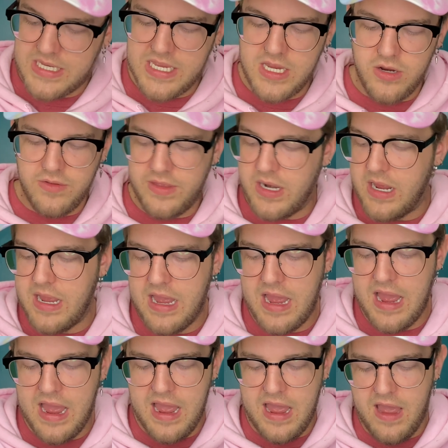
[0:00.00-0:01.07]
here that I
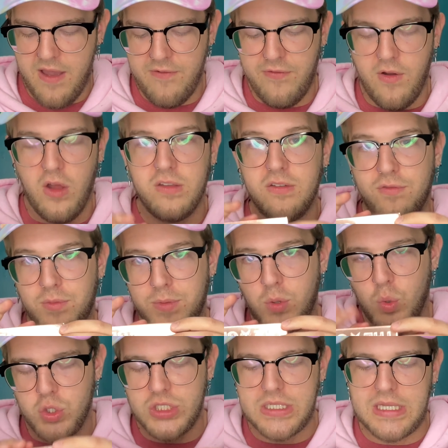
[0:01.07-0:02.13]
have, also from the
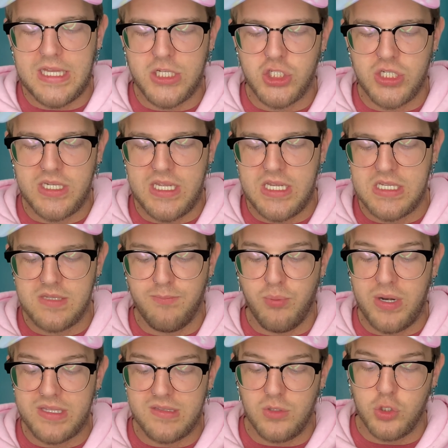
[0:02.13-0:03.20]
Orgy collection, is
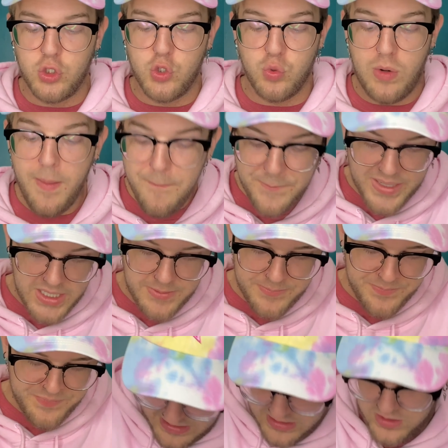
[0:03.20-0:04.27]
Pretzel Drip,
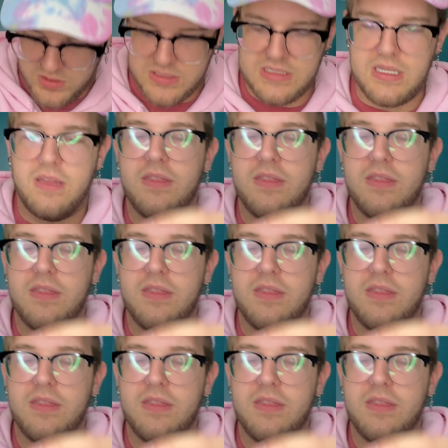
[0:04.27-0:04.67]
and it looks like